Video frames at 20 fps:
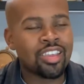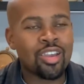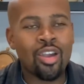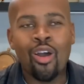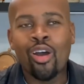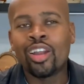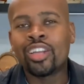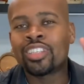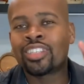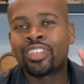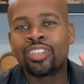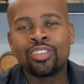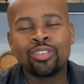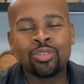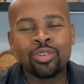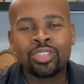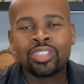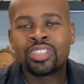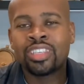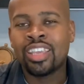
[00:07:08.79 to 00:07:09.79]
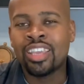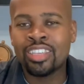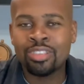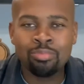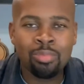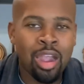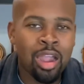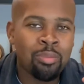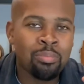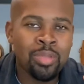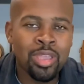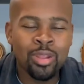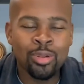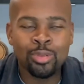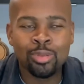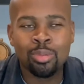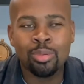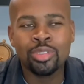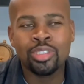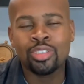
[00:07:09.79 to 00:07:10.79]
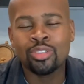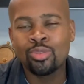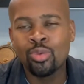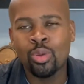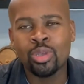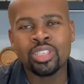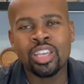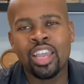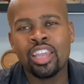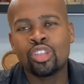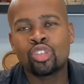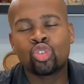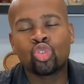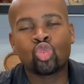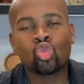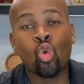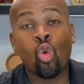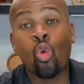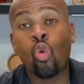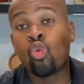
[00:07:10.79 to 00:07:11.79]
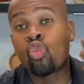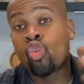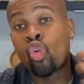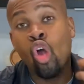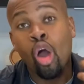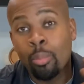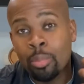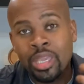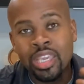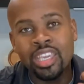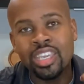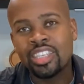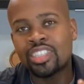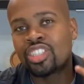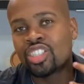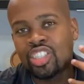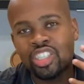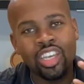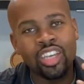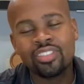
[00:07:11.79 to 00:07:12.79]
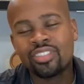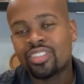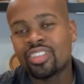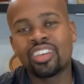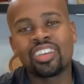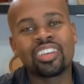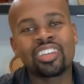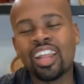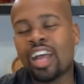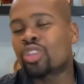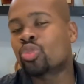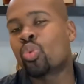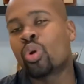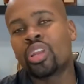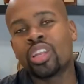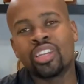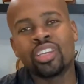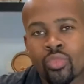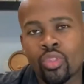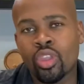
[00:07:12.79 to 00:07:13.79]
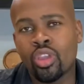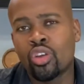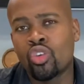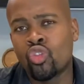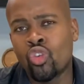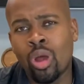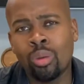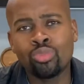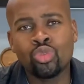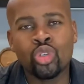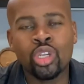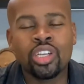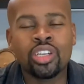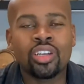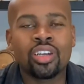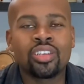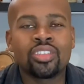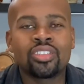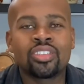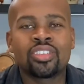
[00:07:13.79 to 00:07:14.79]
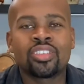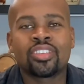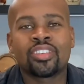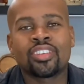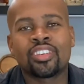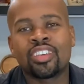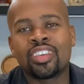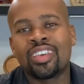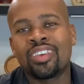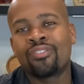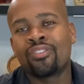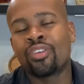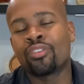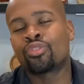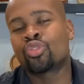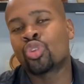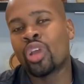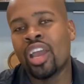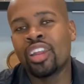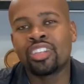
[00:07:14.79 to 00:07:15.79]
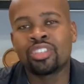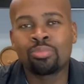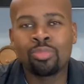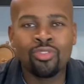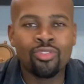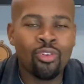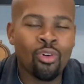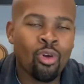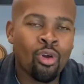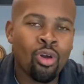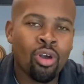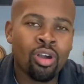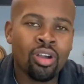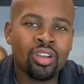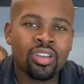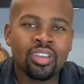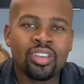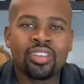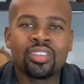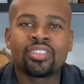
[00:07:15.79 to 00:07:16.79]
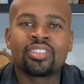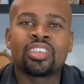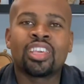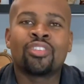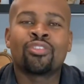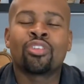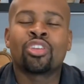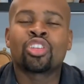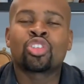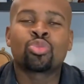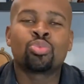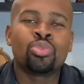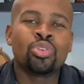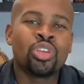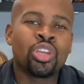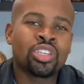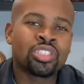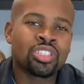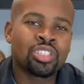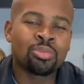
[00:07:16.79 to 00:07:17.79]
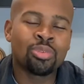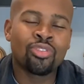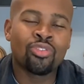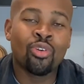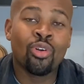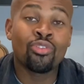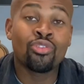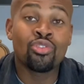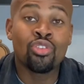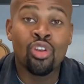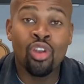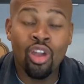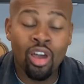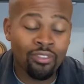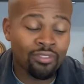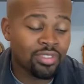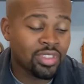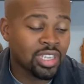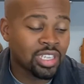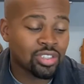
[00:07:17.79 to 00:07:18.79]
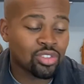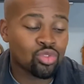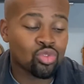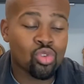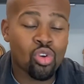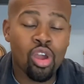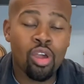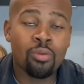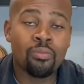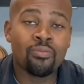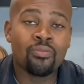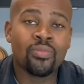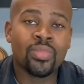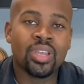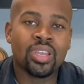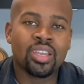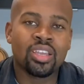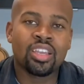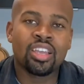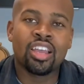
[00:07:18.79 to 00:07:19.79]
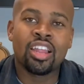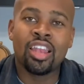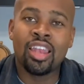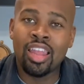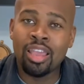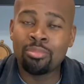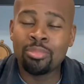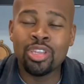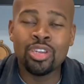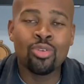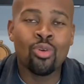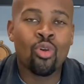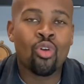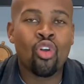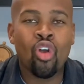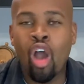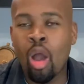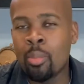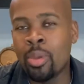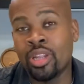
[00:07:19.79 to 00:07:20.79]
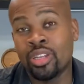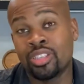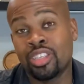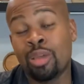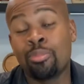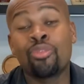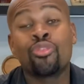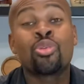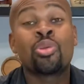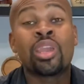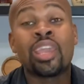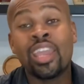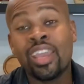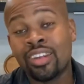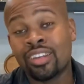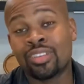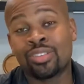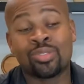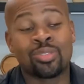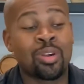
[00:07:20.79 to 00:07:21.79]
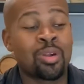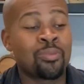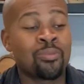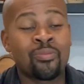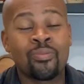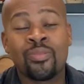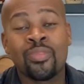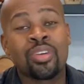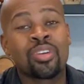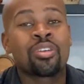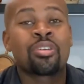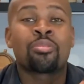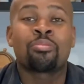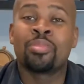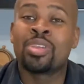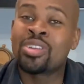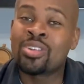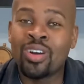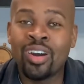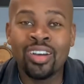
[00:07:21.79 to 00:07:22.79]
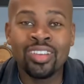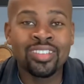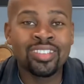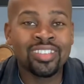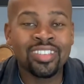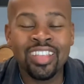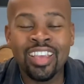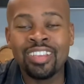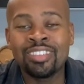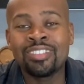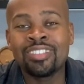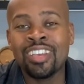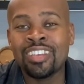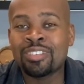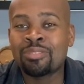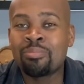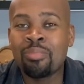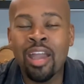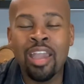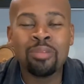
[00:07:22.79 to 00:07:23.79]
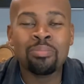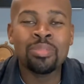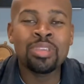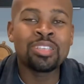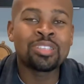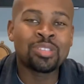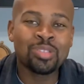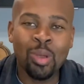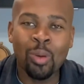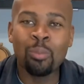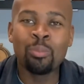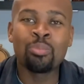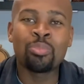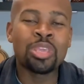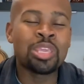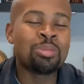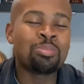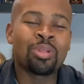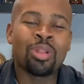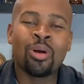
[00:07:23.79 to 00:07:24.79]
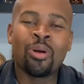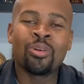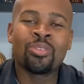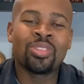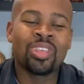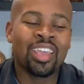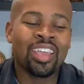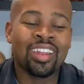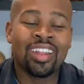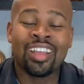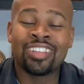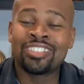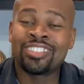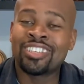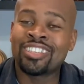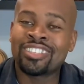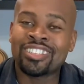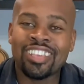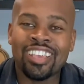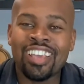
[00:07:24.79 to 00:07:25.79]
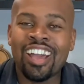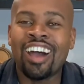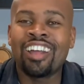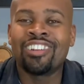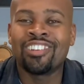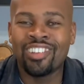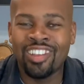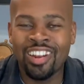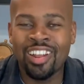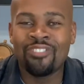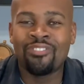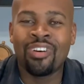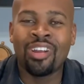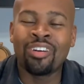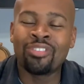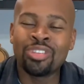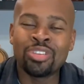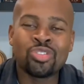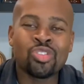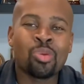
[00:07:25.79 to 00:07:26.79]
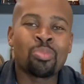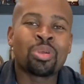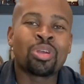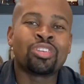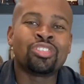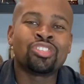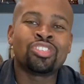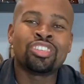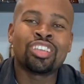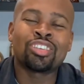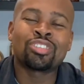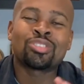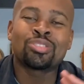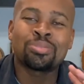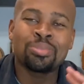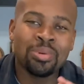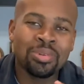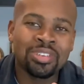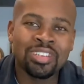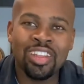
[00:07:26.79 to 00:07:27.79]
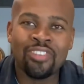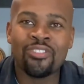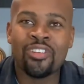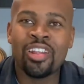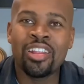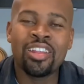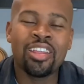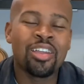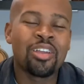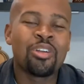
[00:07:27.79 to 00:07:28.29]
Honestly, you could taste Barbados rum, you just know it's so rummy. It's just, that's what it is. Rum drinkers, if you've tried this before, if you've experienced this before, if you love this rum, let me know. Comment. Tell me if you hate this rum, because there just might be some people out there that just are not a fan of this rum because it's just so different.